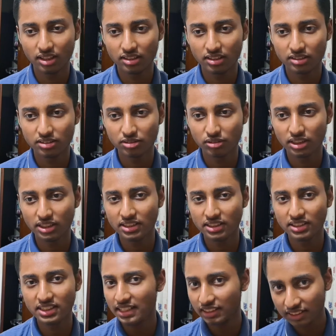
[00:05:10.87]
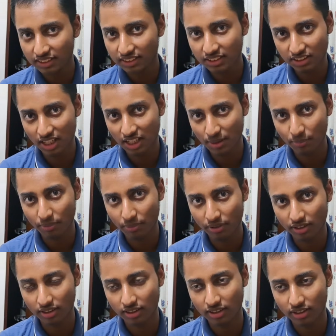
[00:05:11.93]
So like that leak doesn't happen,
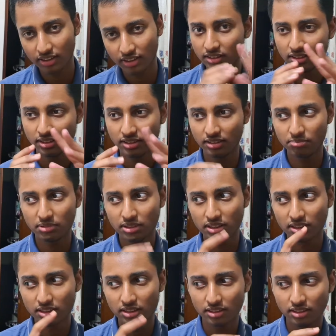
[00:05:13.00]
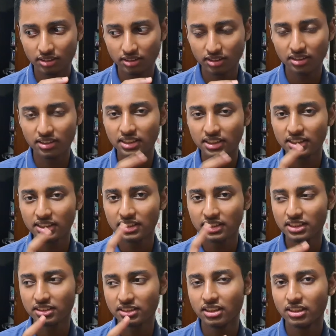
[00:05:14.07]
but the leak that
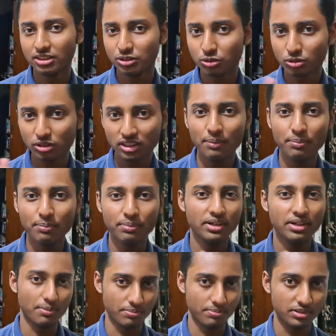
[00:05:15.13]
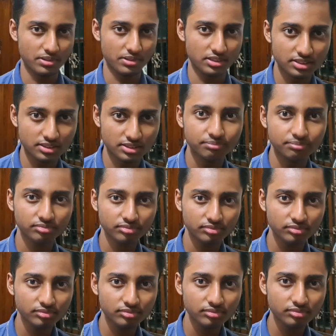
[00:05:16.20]
shouldn't happen happens.
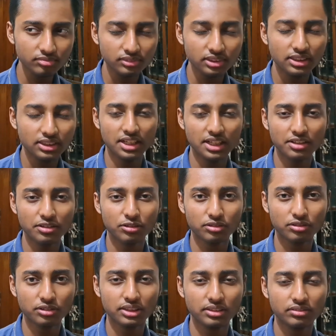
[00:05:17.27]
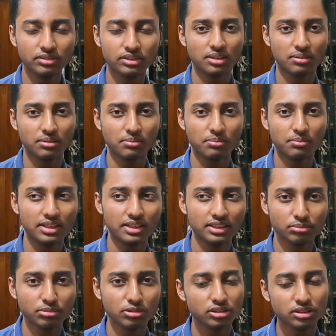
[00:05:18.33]
Yeah, I know it was like a bad example or
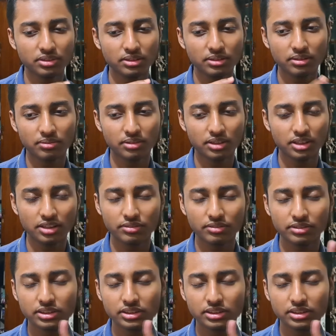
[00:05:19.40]
something, but anyways.